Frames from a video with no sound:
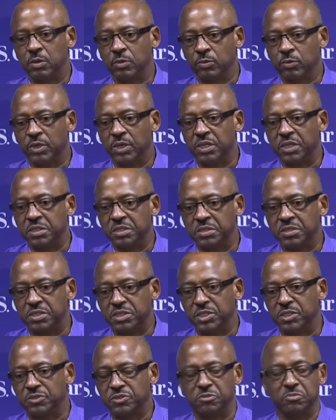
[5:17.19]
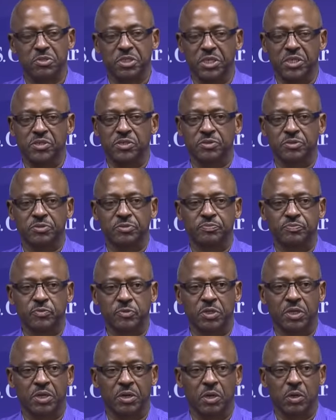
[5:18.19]
really seal some deals,
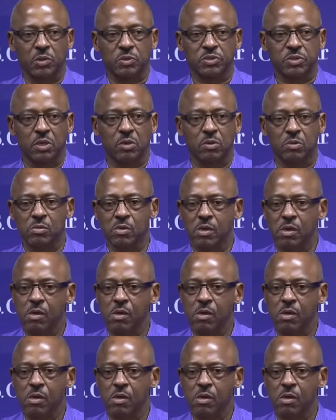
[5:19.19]
you know. So